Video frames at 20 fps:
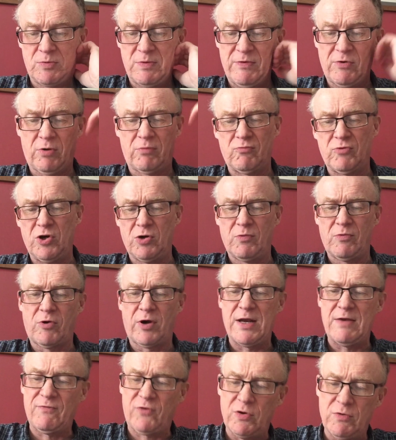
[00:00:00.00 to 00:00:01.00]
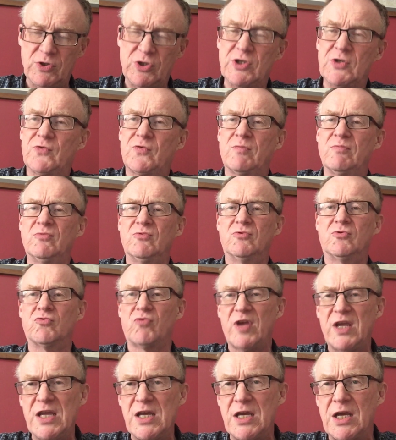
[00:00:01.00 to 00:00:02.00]
We've got influences from
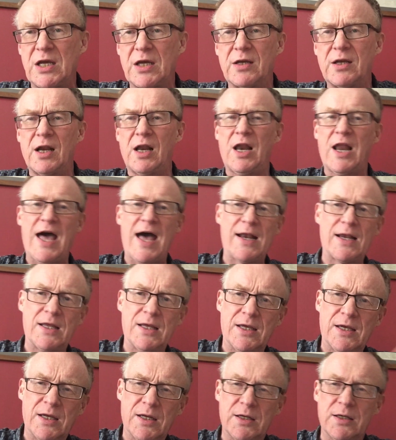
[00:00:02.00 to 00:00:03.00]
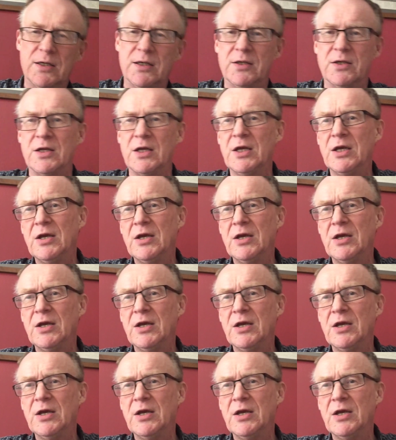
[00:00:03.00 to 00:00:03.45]
Greek and Latin and